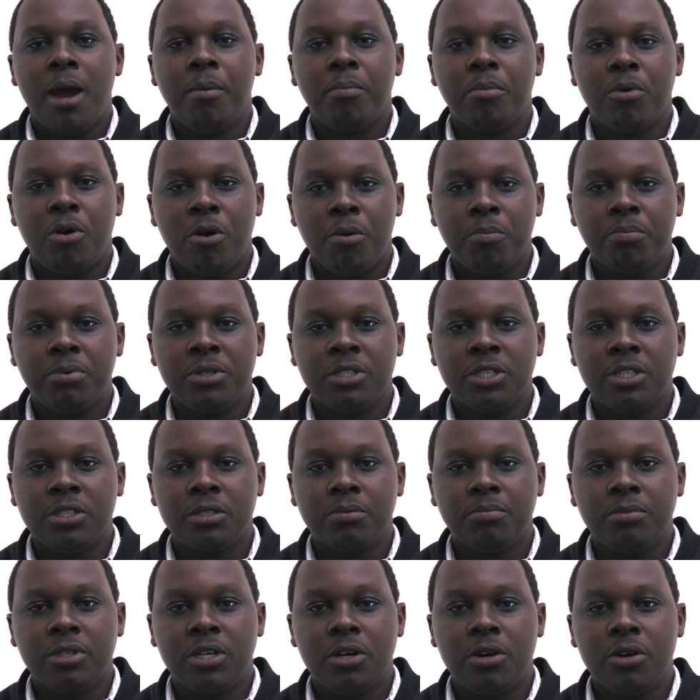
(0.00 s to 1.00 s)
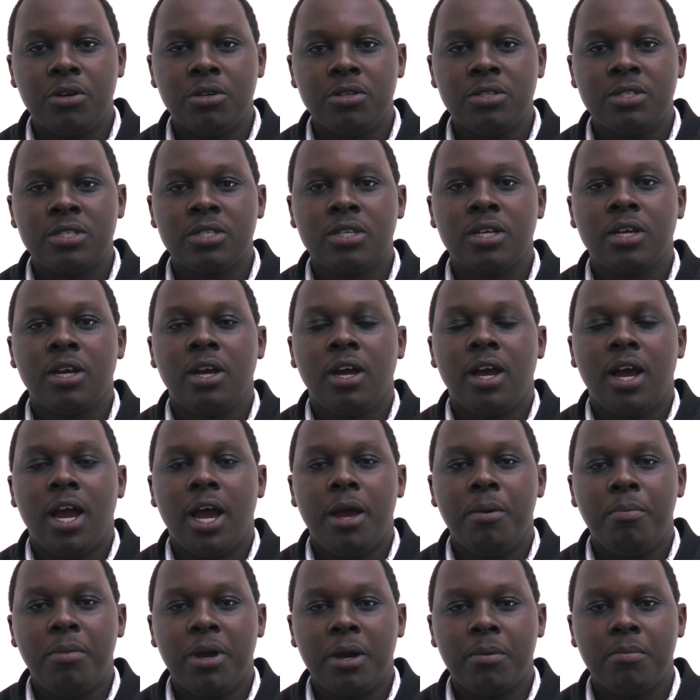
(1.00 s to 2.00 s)
I'm competent because
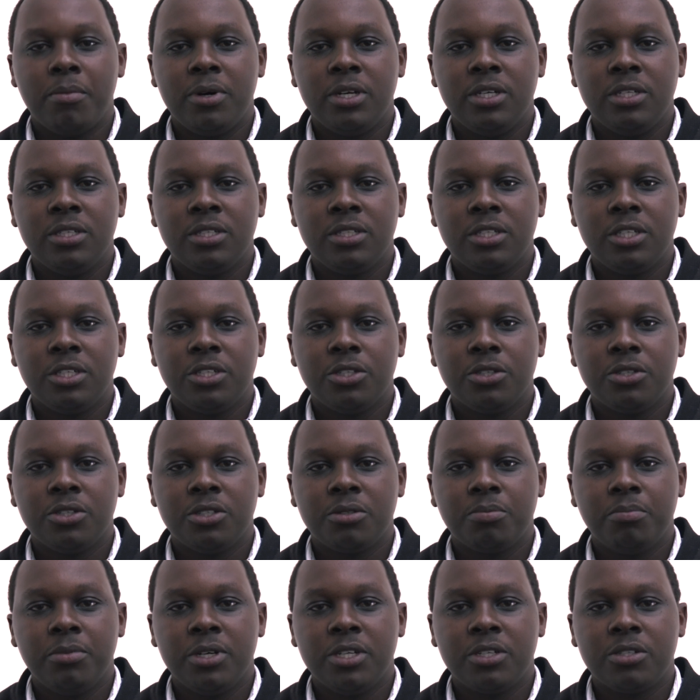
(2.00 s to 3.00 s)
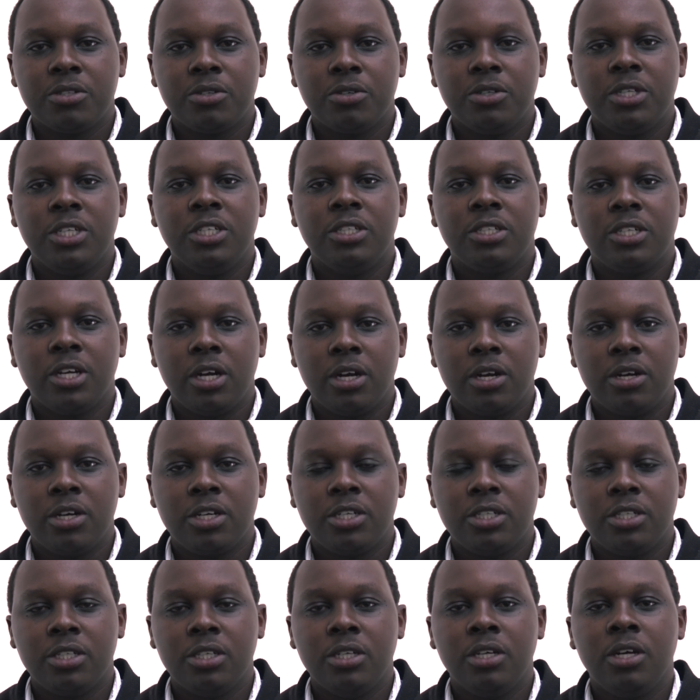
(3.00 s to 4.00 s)
I make my decisions based on
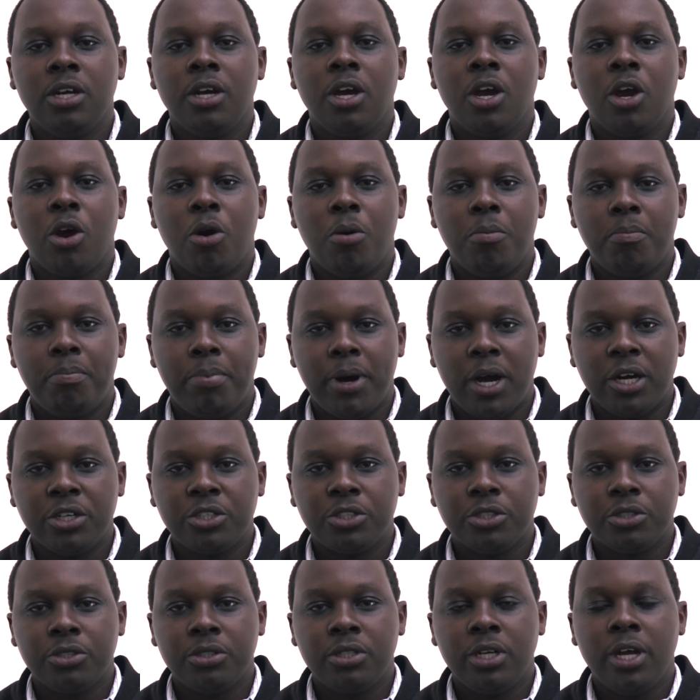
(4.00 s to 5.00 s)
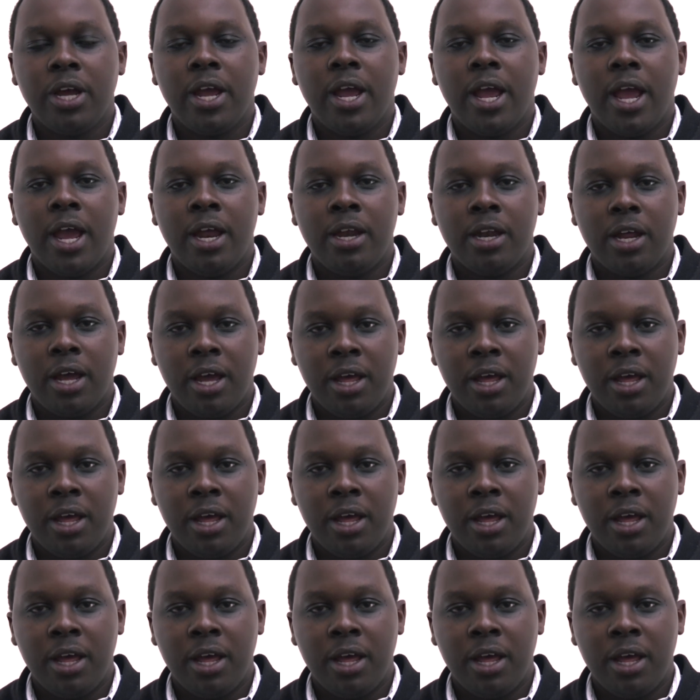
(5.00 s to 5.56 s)
integrity, compassion, and